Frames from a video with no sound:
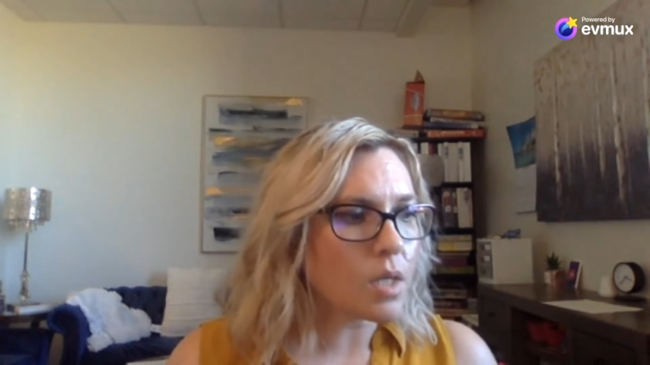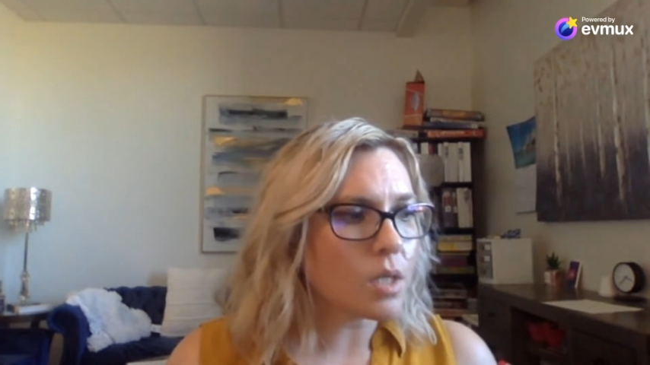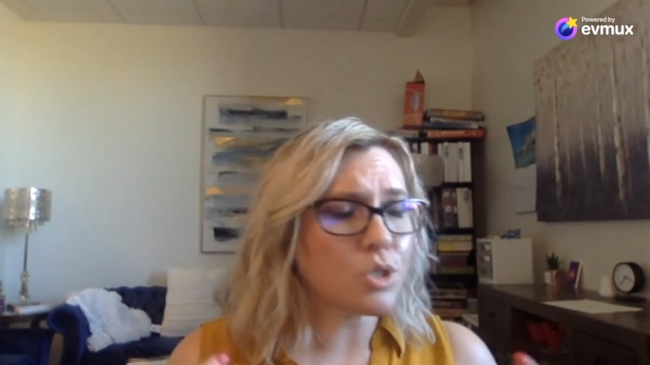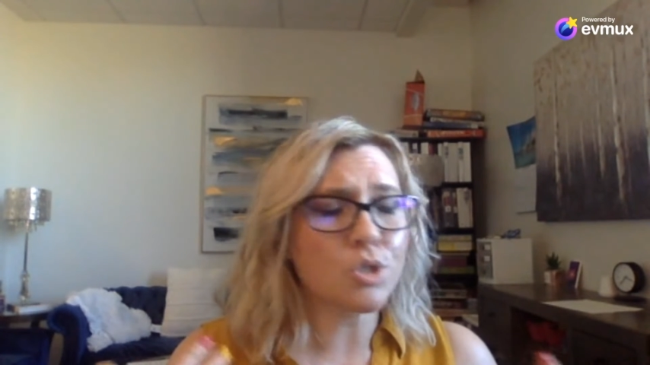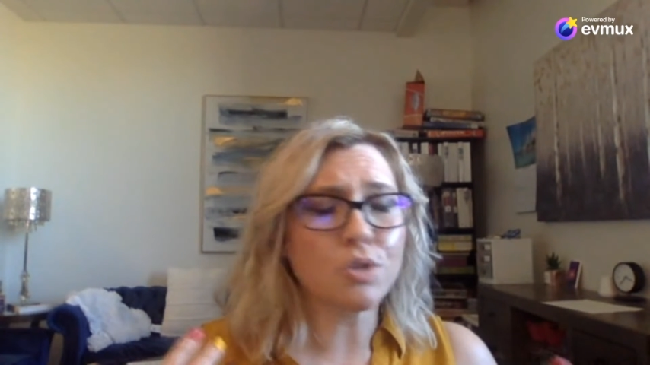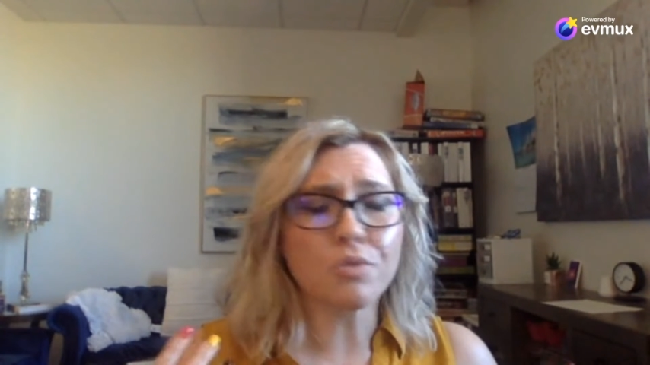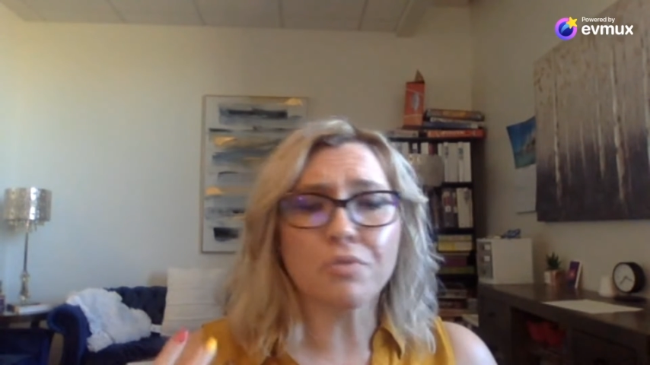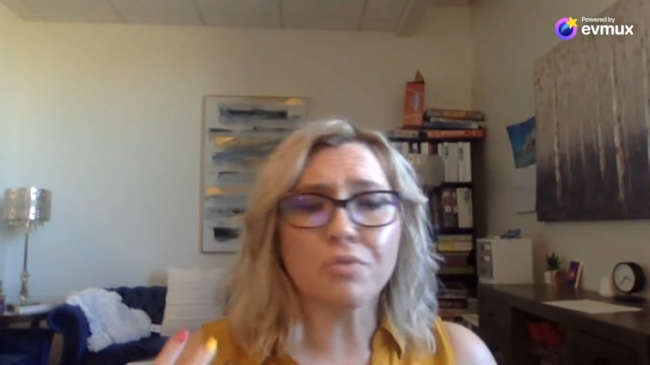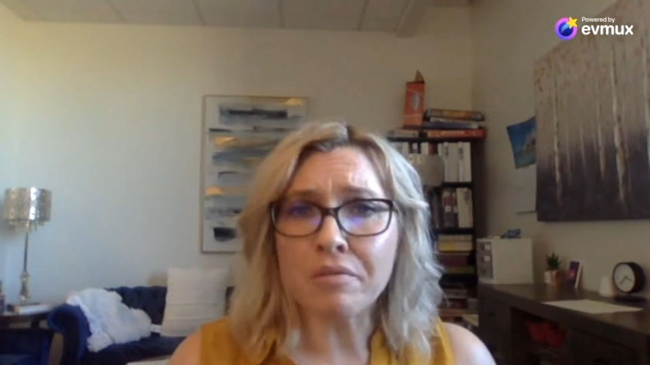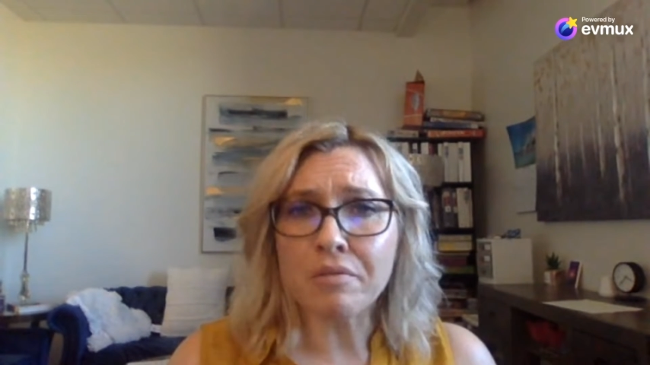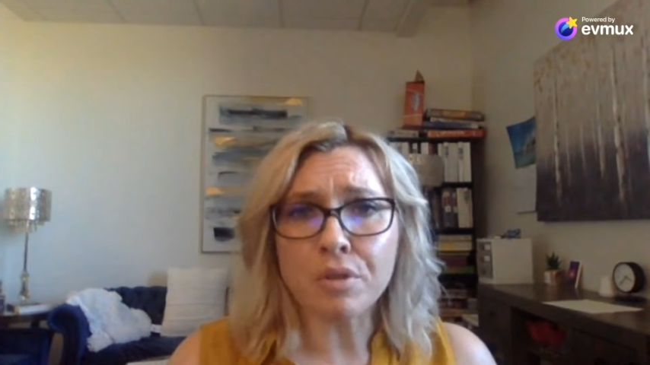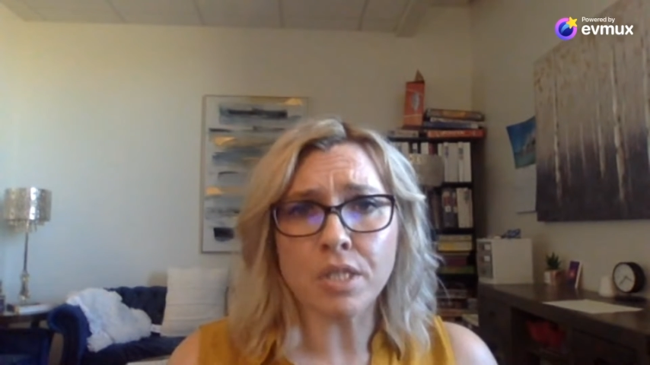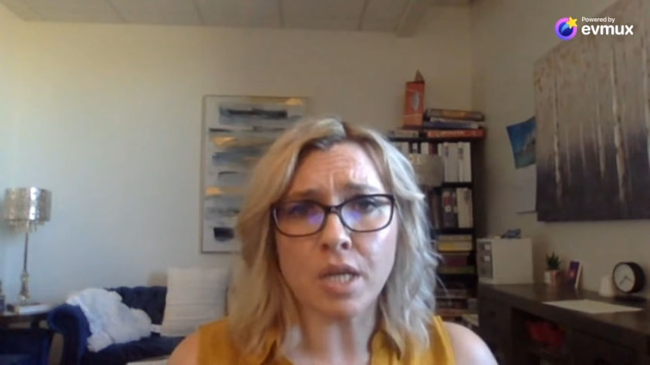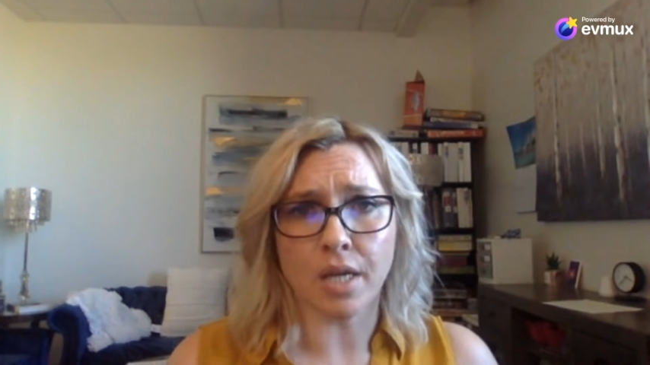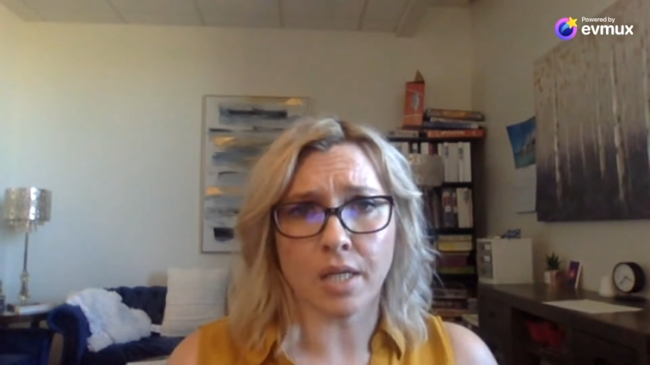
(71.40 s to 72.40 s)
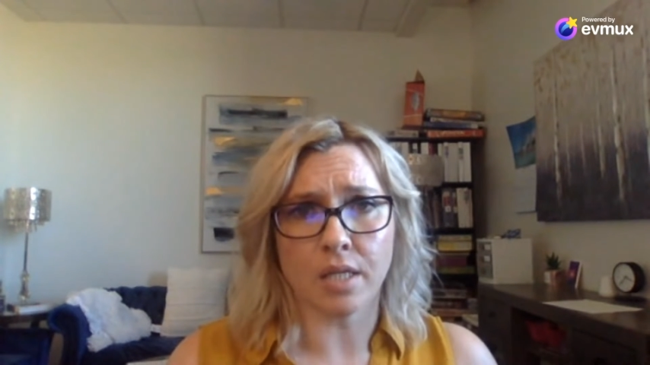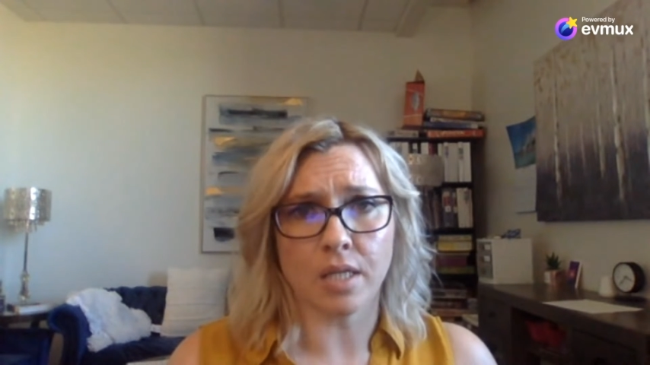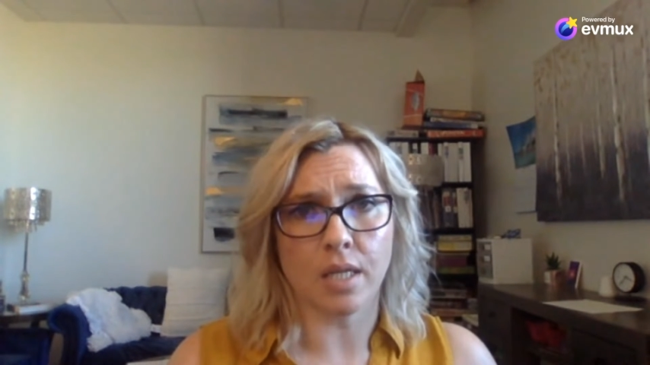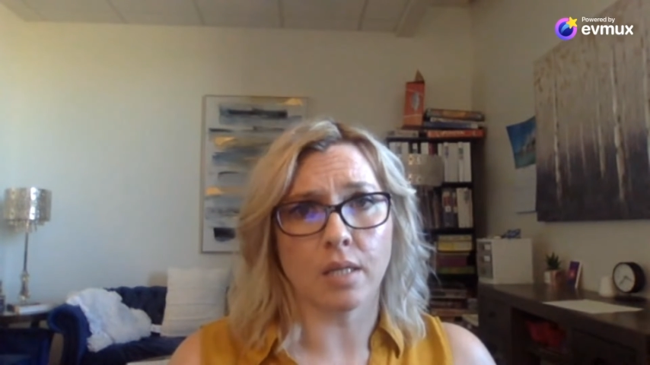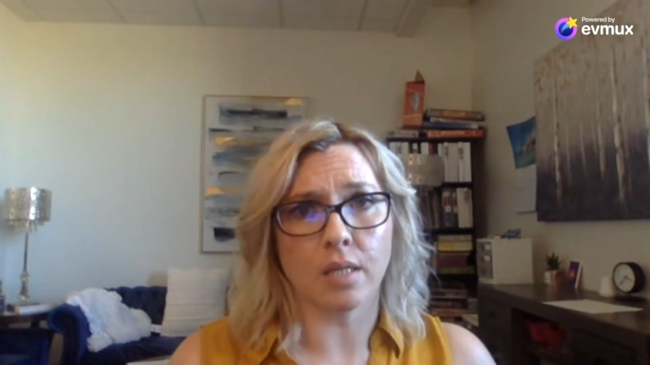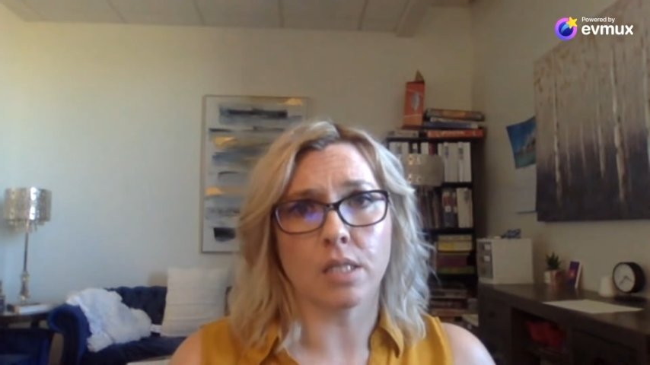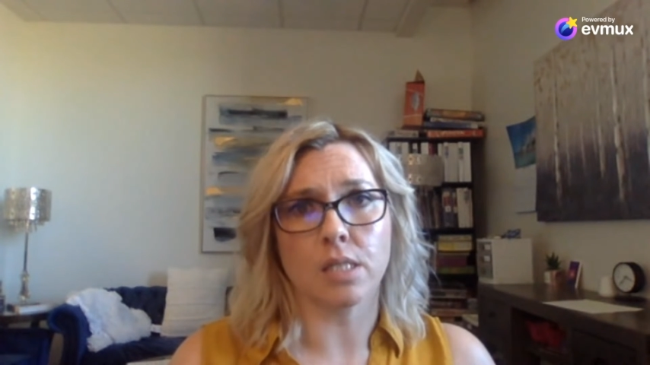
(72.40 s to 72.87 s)
survival
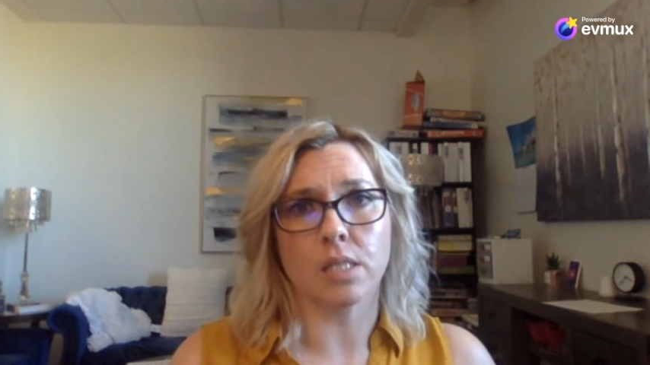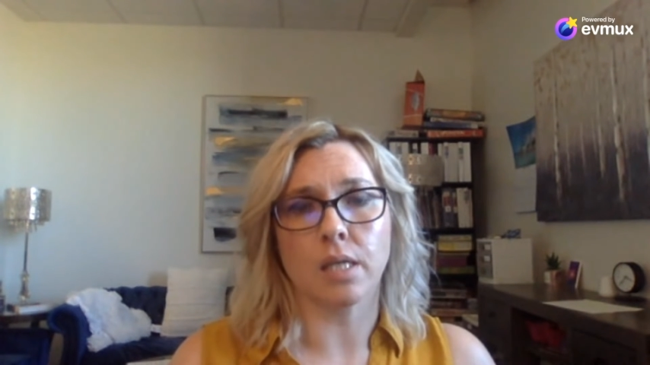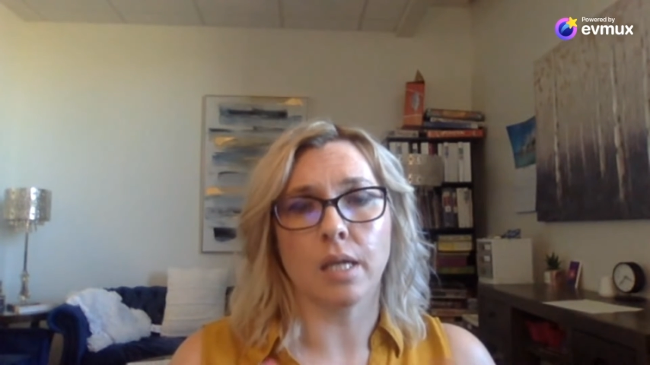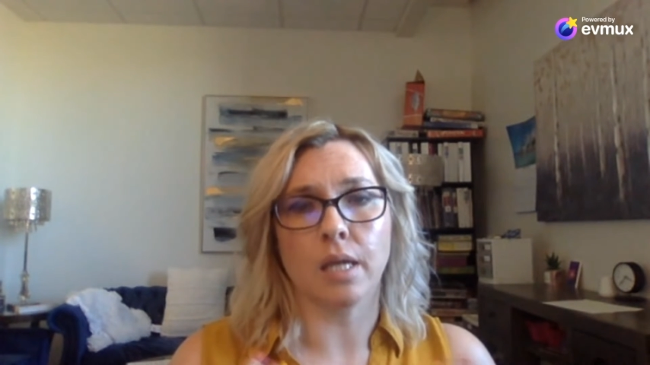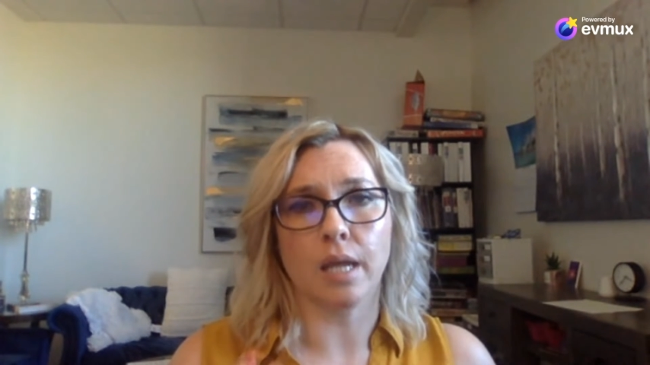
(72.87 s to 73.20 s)
techniques